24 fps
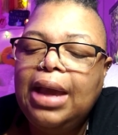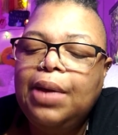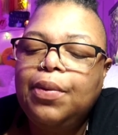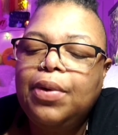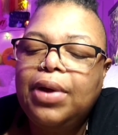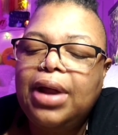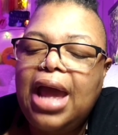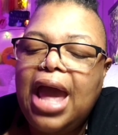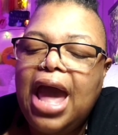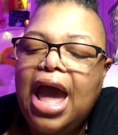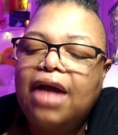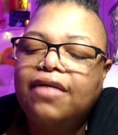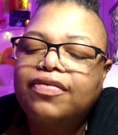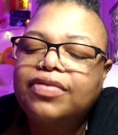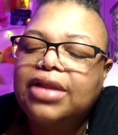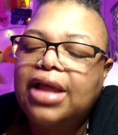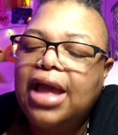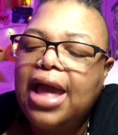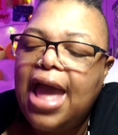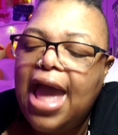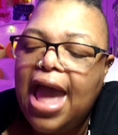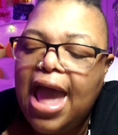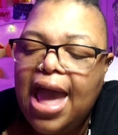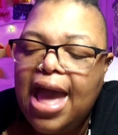would have
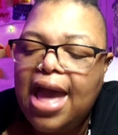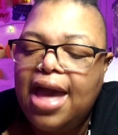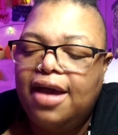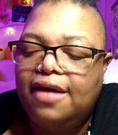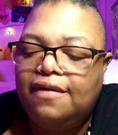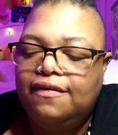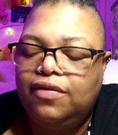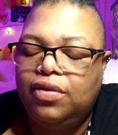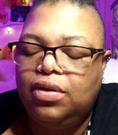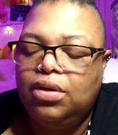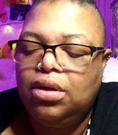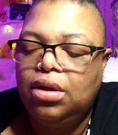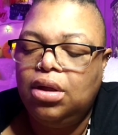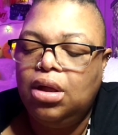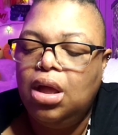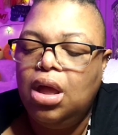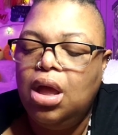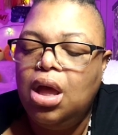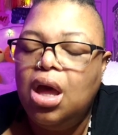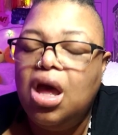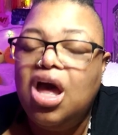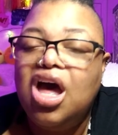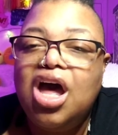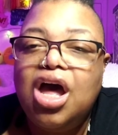to have
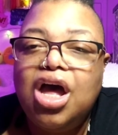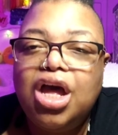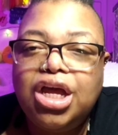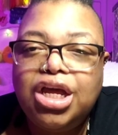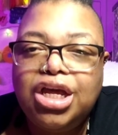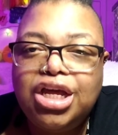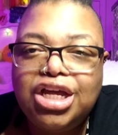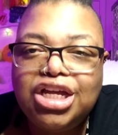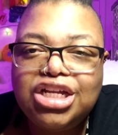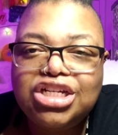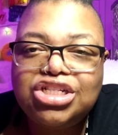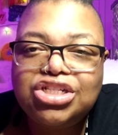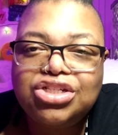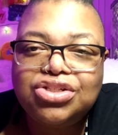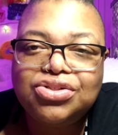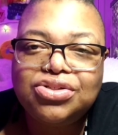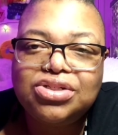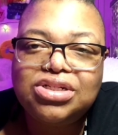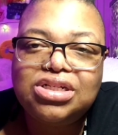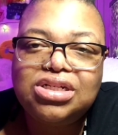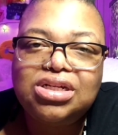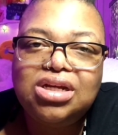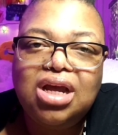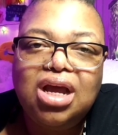a
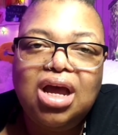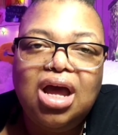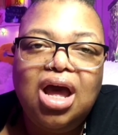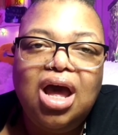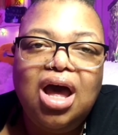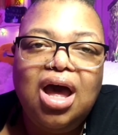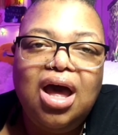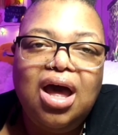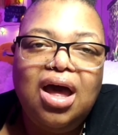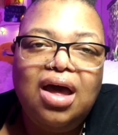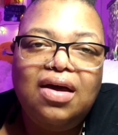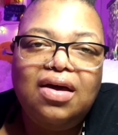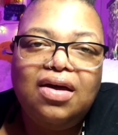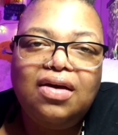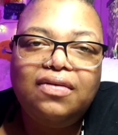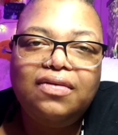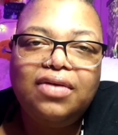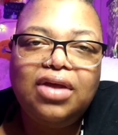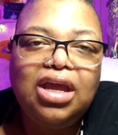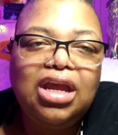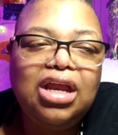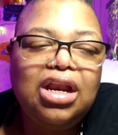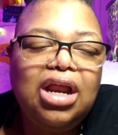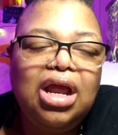history
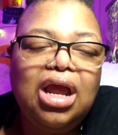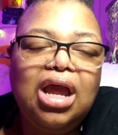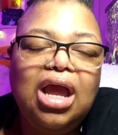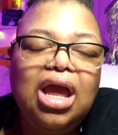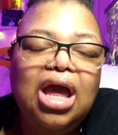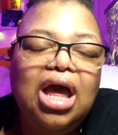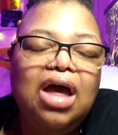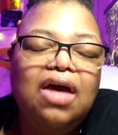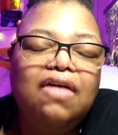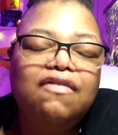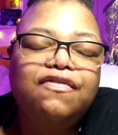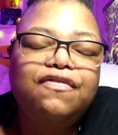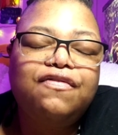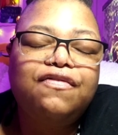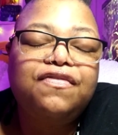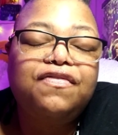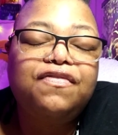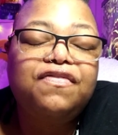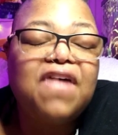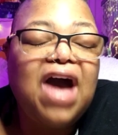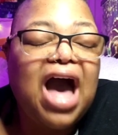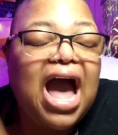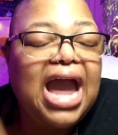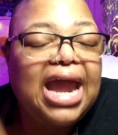of
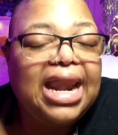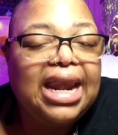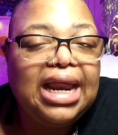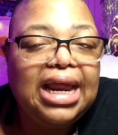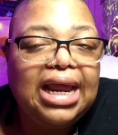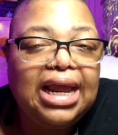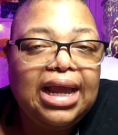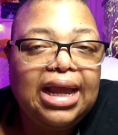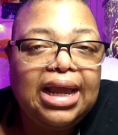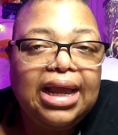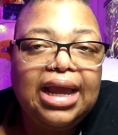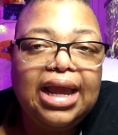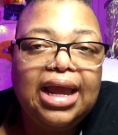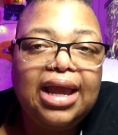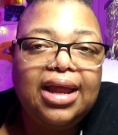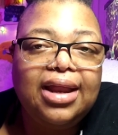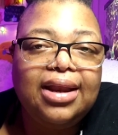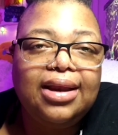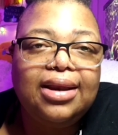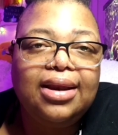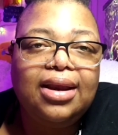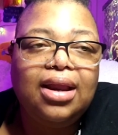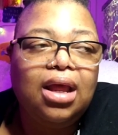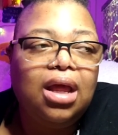fighting
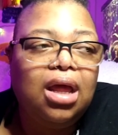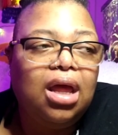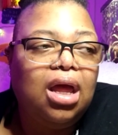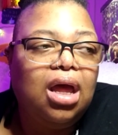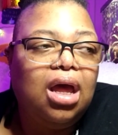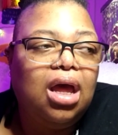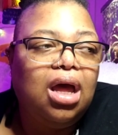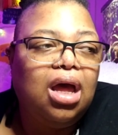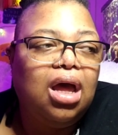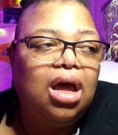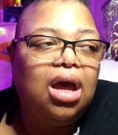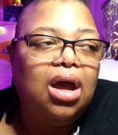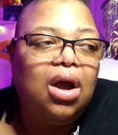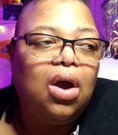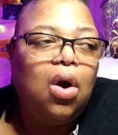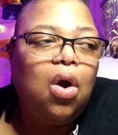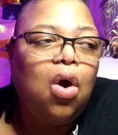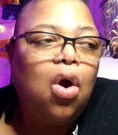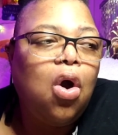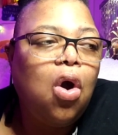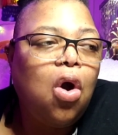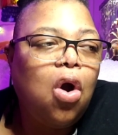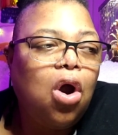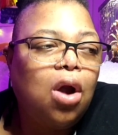and
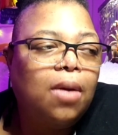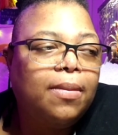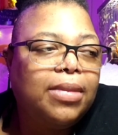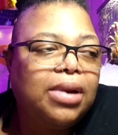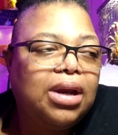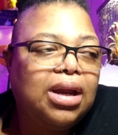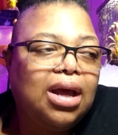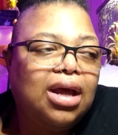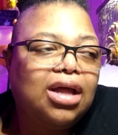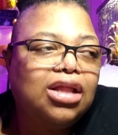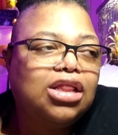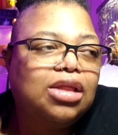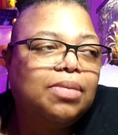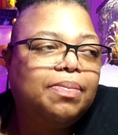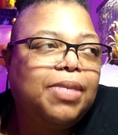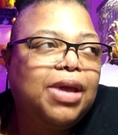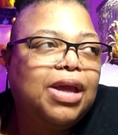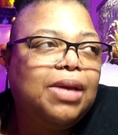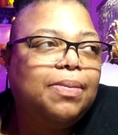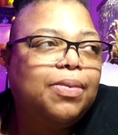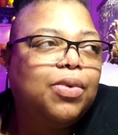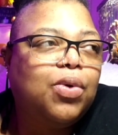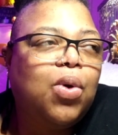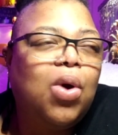harming other
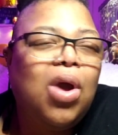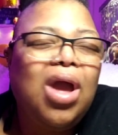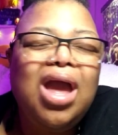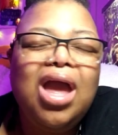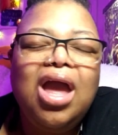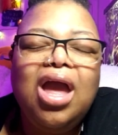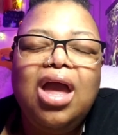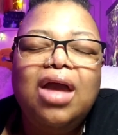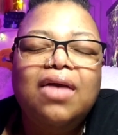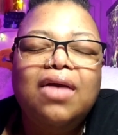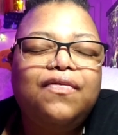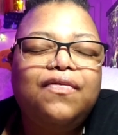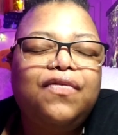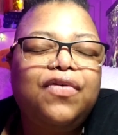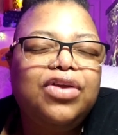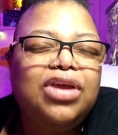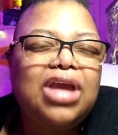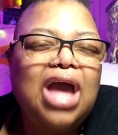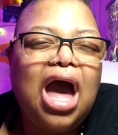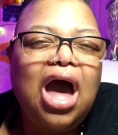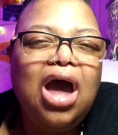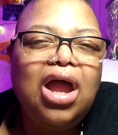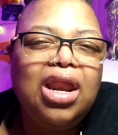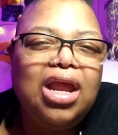people for
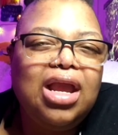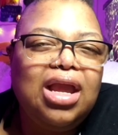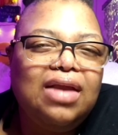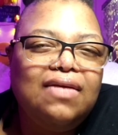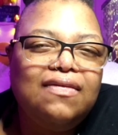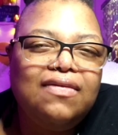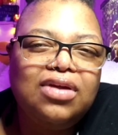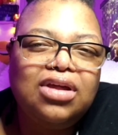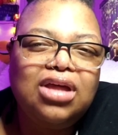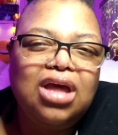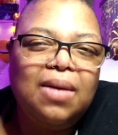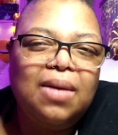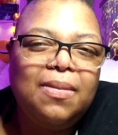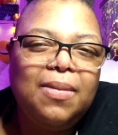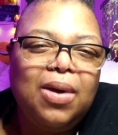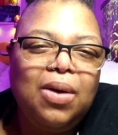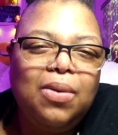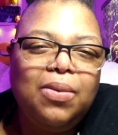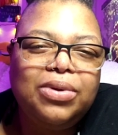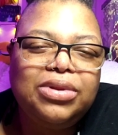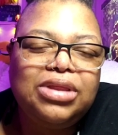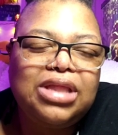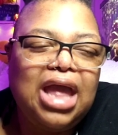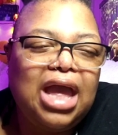y'all to even come
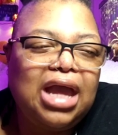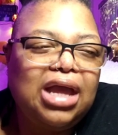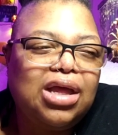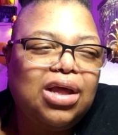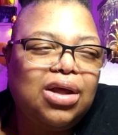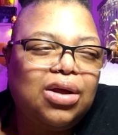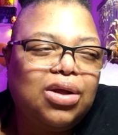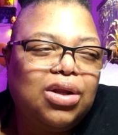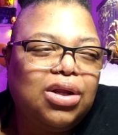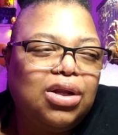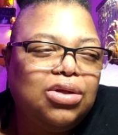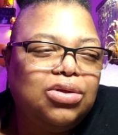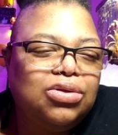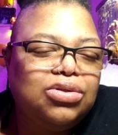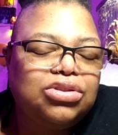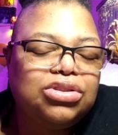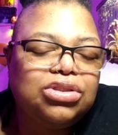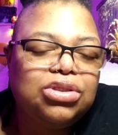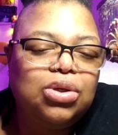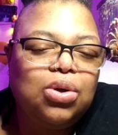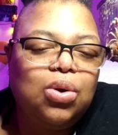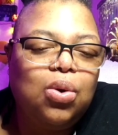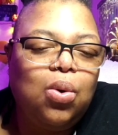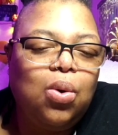up with that
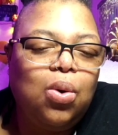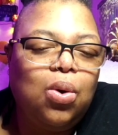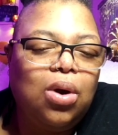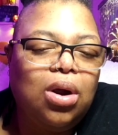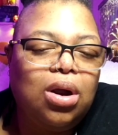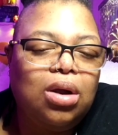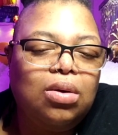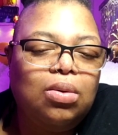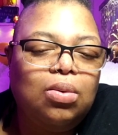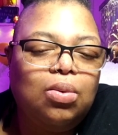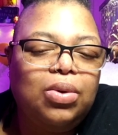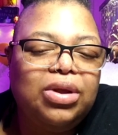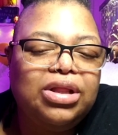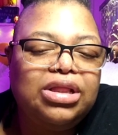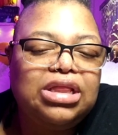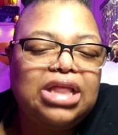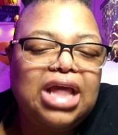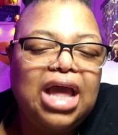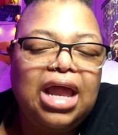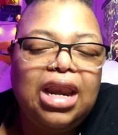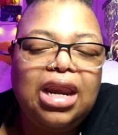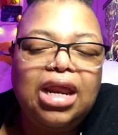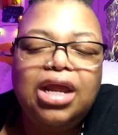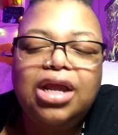conclusion or with
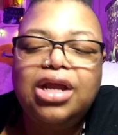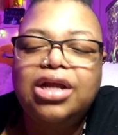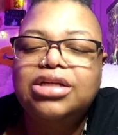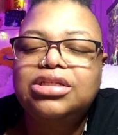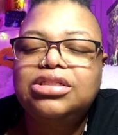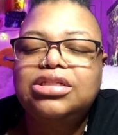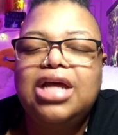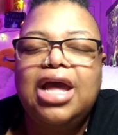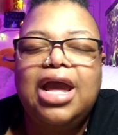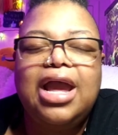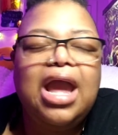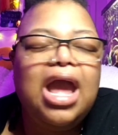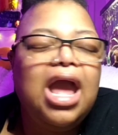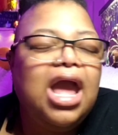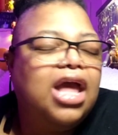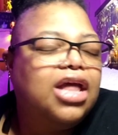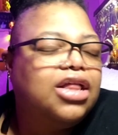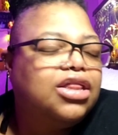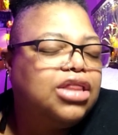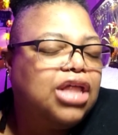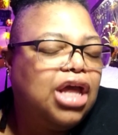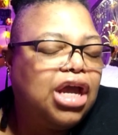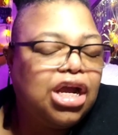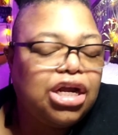that hearsay.
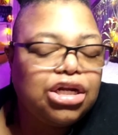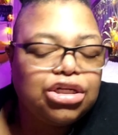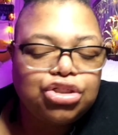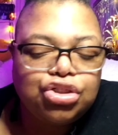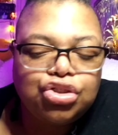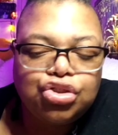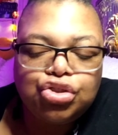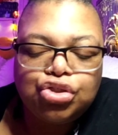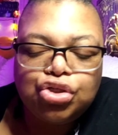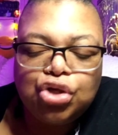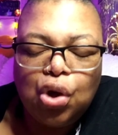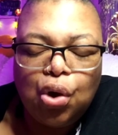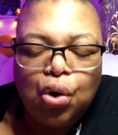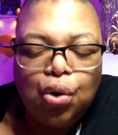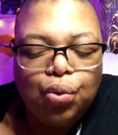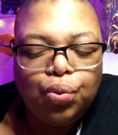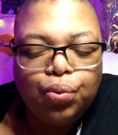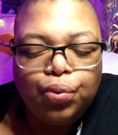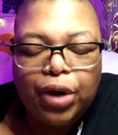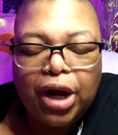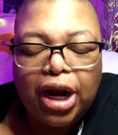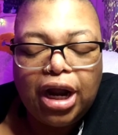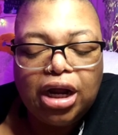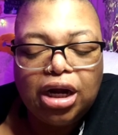There's no
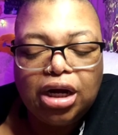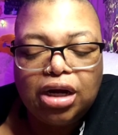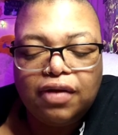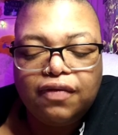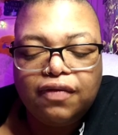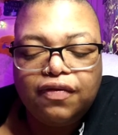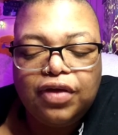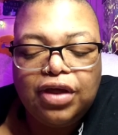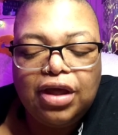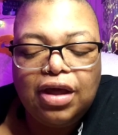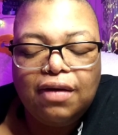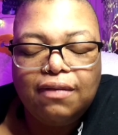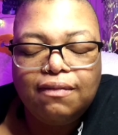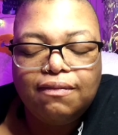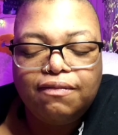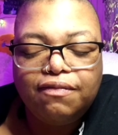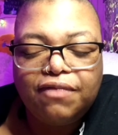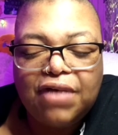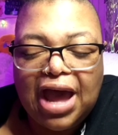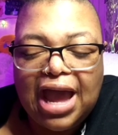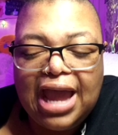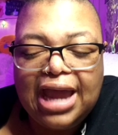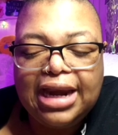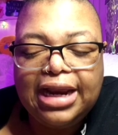record of him
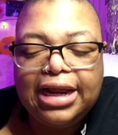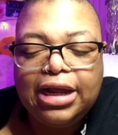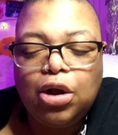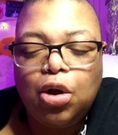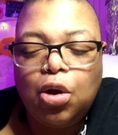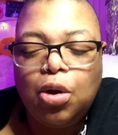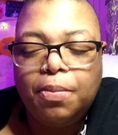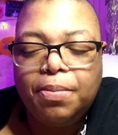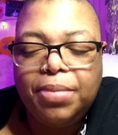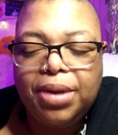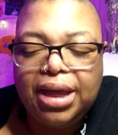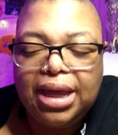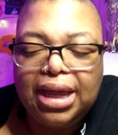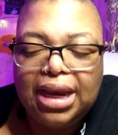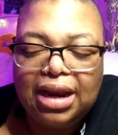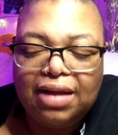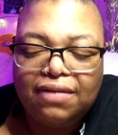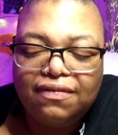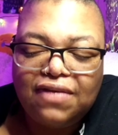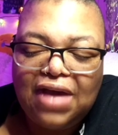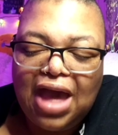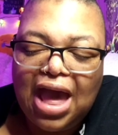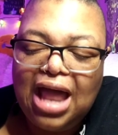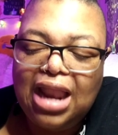fighting or being
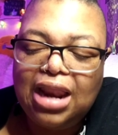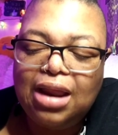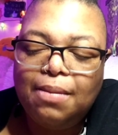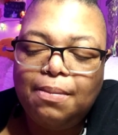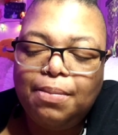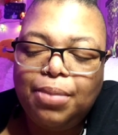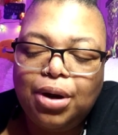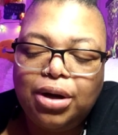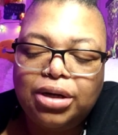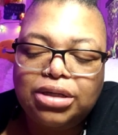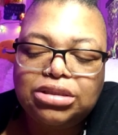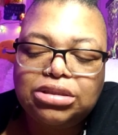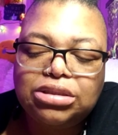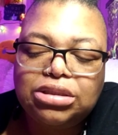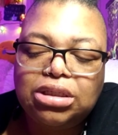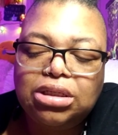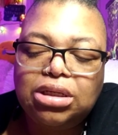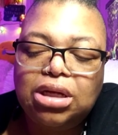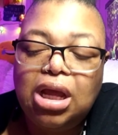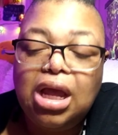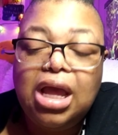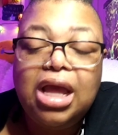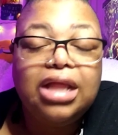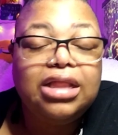a violent
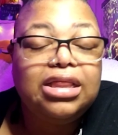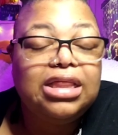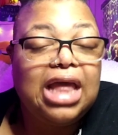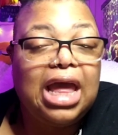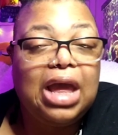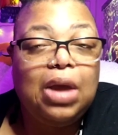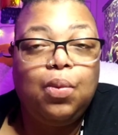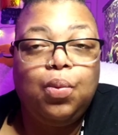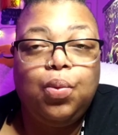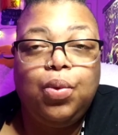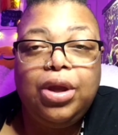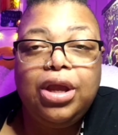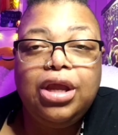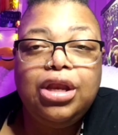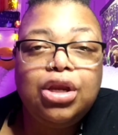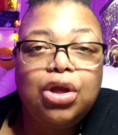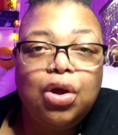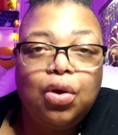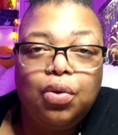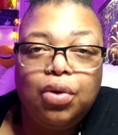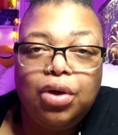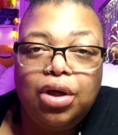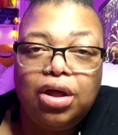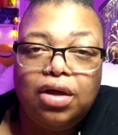person that we
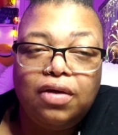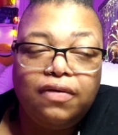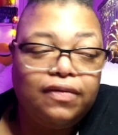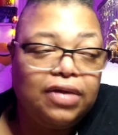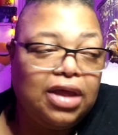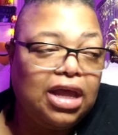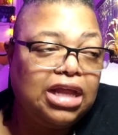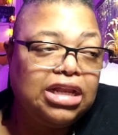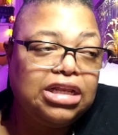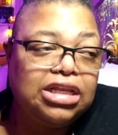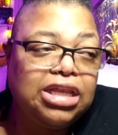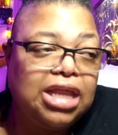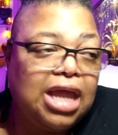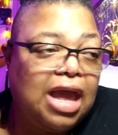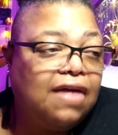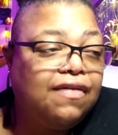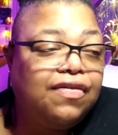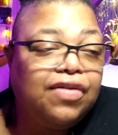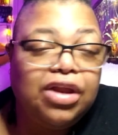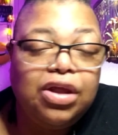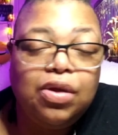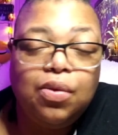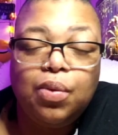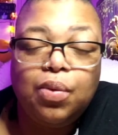know of. It
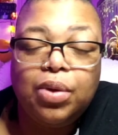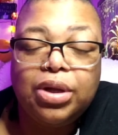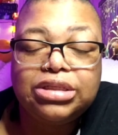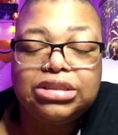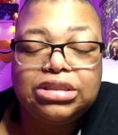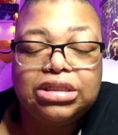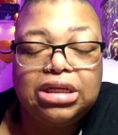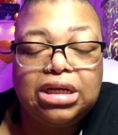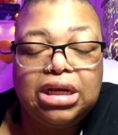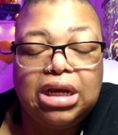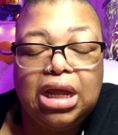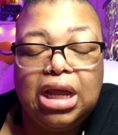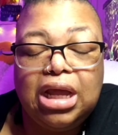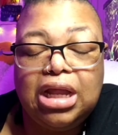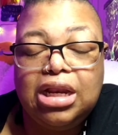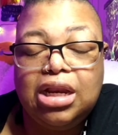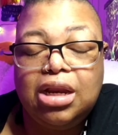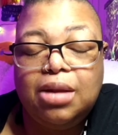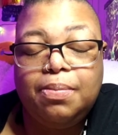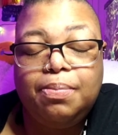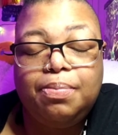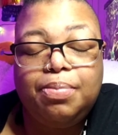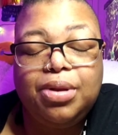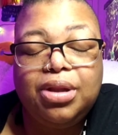definitely wasn't
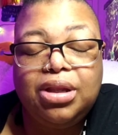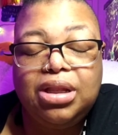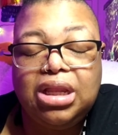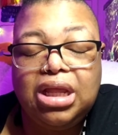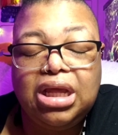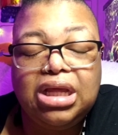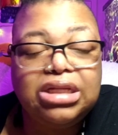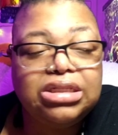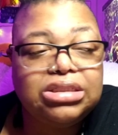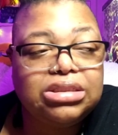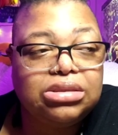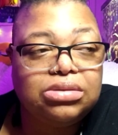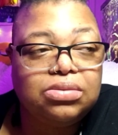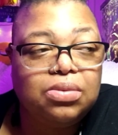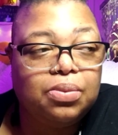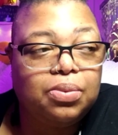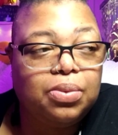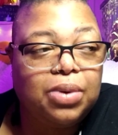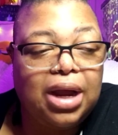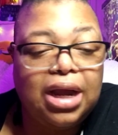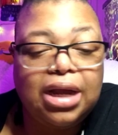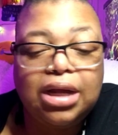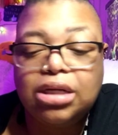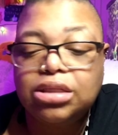in the police
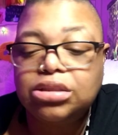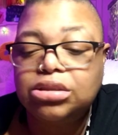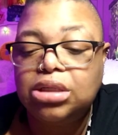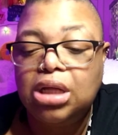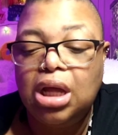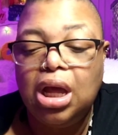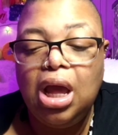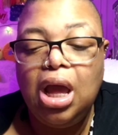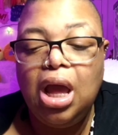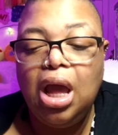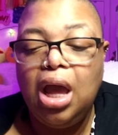records.